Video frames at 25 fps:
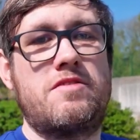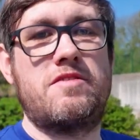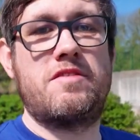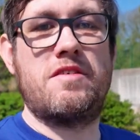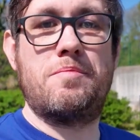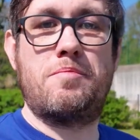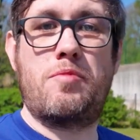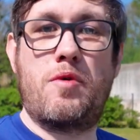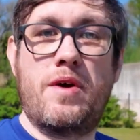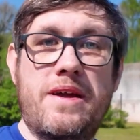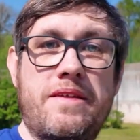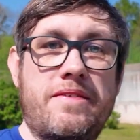
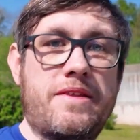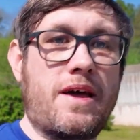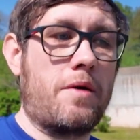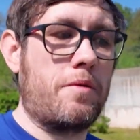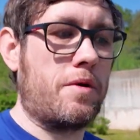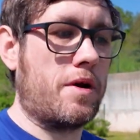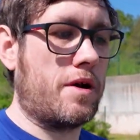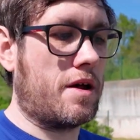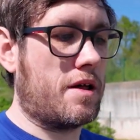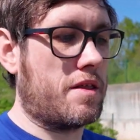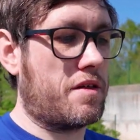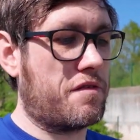to break
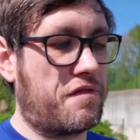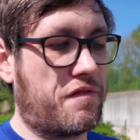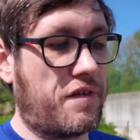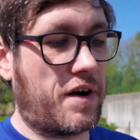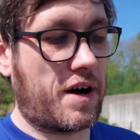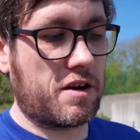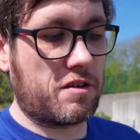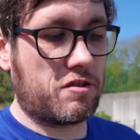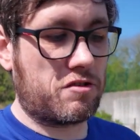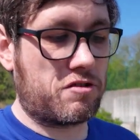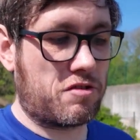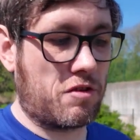down another
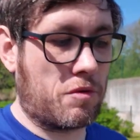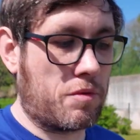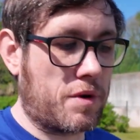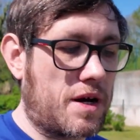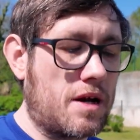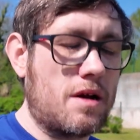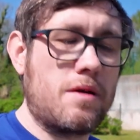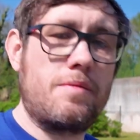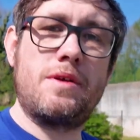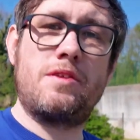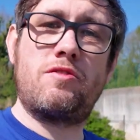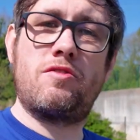fight. So we're
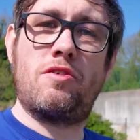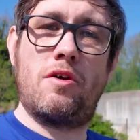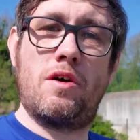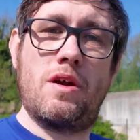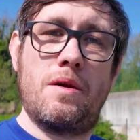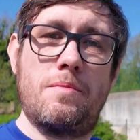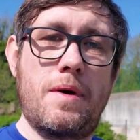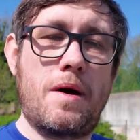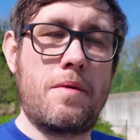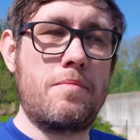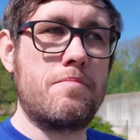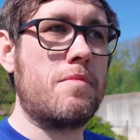going to be
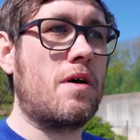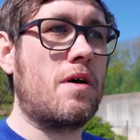talking about